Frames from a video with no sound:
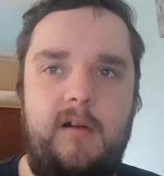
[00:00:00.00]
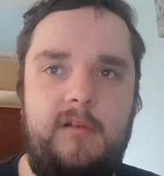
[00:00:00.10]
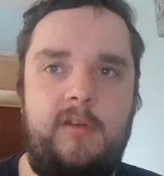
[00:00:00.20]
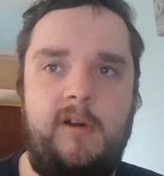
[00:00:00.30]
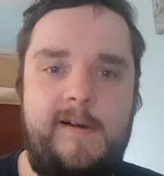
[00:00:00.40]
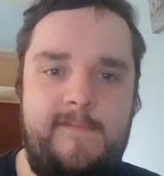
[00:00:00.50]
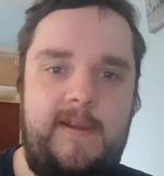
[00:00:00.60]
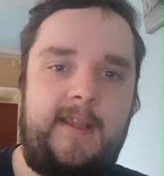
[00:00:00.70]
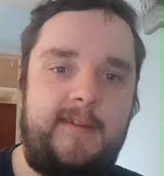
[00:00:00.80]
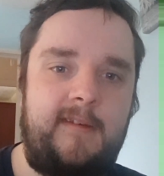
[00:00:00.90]
good
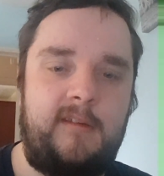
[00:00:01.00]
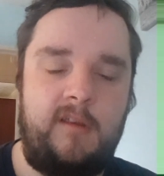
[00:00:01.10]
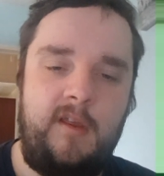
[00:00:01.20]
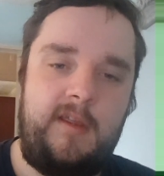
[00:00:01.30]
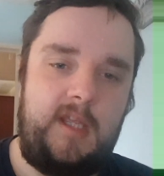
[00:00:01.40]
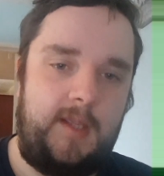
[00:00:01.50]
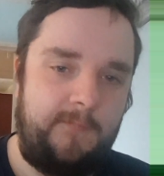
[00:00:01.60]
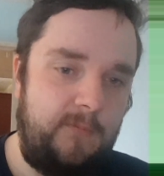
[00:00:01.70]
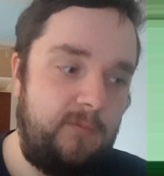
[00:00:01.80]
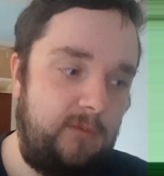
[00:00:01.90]
IVs is
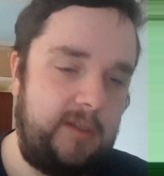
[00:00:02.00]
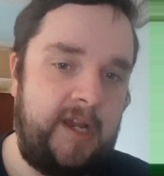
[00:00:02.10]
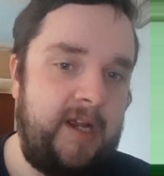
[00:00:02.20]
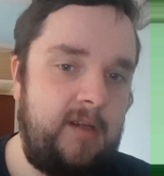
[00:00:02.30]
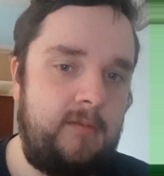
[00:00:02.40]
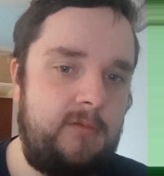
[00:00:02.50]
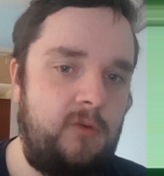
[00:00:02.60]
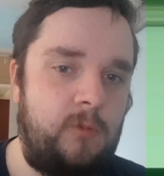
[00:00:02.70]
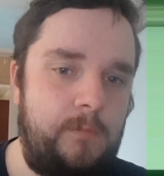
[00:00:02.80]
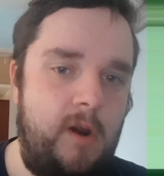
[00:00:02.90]
if you look at
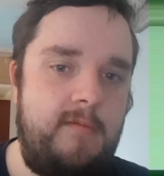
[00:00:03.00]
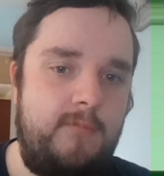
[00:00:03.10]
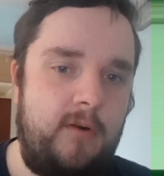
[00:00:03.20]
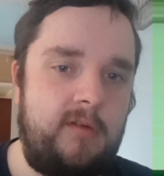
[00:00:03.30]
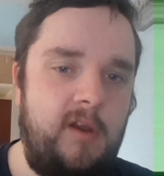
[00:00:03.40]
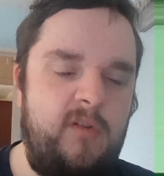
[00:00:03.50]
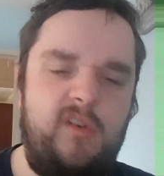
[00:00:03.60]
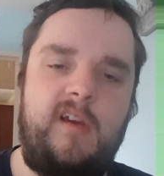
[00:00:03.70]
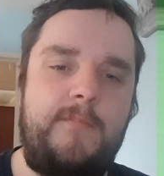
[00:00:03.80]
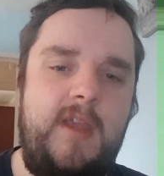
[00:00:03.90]
your Pokemon, go
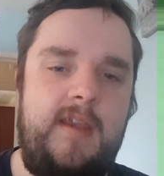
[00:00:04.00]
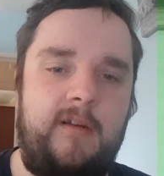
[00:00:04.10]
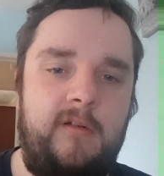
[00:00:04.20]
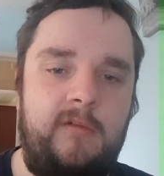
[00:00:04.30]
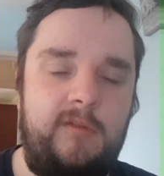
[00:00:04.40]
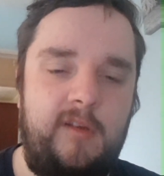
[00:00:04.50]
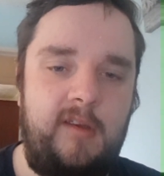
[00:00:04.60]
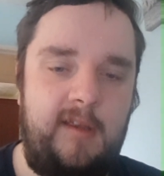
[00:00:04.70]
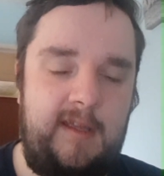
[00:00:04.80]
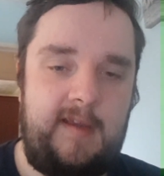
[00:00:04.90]
to appeals,
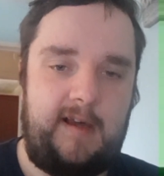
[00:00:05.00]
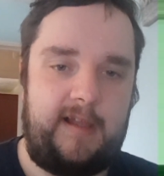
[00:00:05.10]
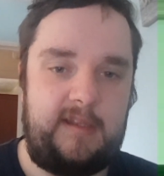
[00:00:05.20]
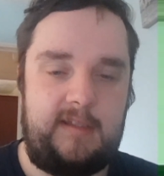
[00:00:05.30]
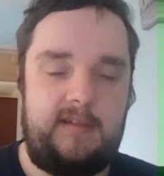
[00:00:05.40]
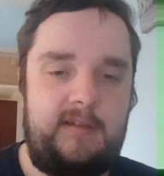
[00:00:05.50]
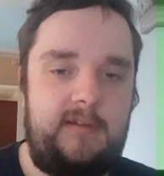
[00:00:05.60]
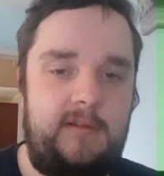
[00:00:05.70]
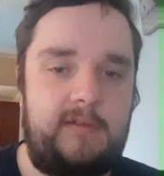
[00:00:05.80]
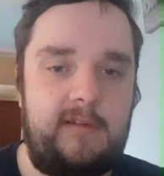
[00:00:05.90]
and
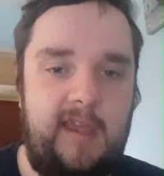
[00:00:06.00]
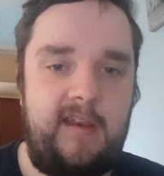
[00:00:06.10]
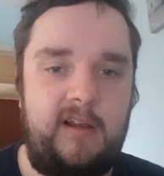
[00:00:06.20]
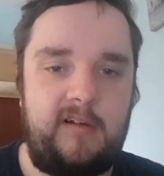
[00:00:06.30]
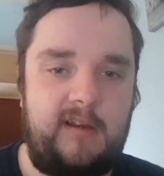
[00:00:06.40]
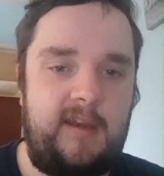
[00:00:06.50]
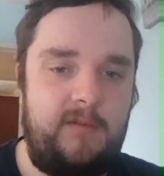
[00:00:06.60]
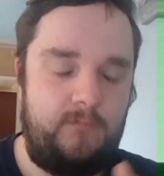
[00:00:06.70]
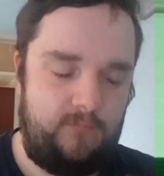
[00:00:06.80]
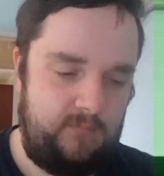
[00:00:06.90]
you get like a
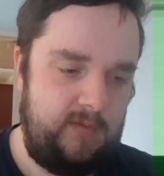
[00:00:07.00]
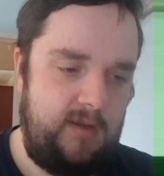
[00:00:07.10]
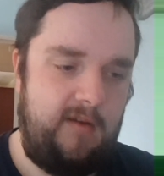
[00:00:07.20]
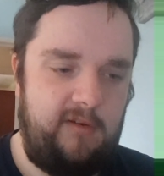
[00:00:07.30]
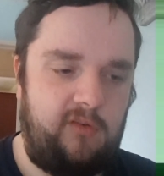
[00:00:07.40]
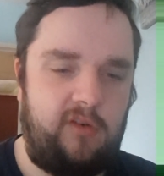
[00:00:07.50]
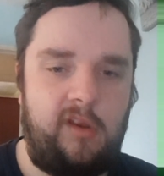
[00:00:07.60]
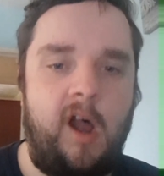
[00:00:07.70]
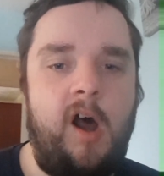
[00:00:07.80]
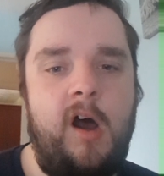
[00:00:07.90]

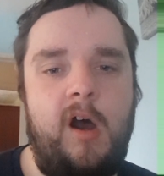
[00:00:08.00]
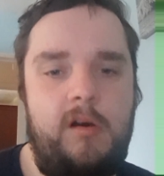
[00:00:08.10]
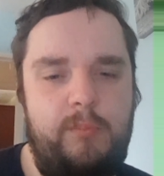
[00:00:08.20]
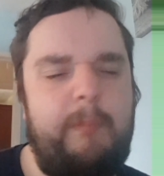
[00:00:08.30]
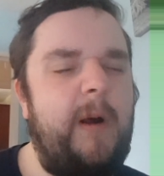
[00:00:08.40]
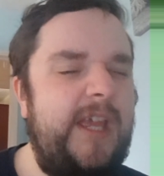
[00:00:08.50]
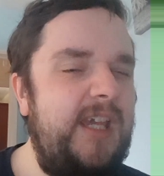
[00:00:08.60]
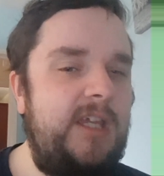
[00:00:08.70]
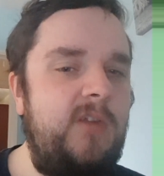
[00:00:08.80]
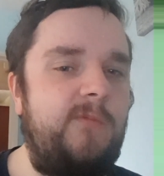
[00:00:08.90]
star
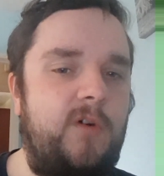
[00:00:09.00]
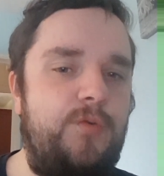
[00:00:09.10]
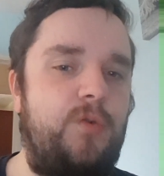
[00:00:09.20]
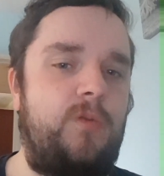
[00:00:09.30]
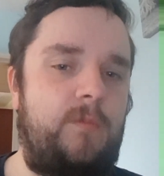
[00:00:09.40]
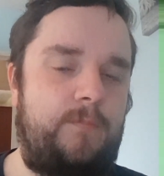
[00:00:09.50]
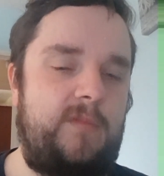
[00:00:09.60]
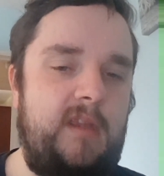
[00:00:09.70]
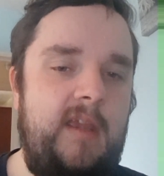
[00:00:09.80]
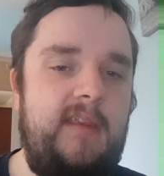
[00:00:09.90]
waiting for your
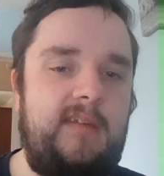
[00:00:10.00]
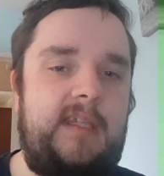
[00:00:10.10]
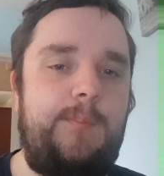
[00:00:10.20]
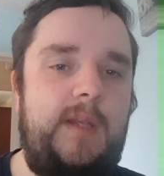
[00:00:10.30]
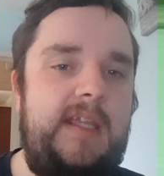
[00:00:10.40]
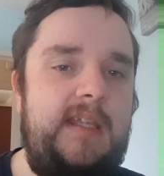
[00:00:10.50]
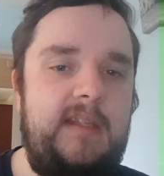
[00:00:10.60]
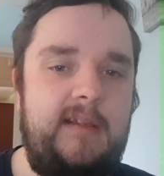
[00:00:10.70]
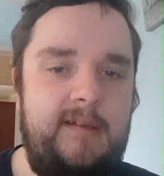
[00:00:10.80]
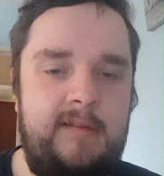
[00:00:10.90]
team
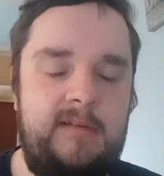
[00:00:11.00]
leader.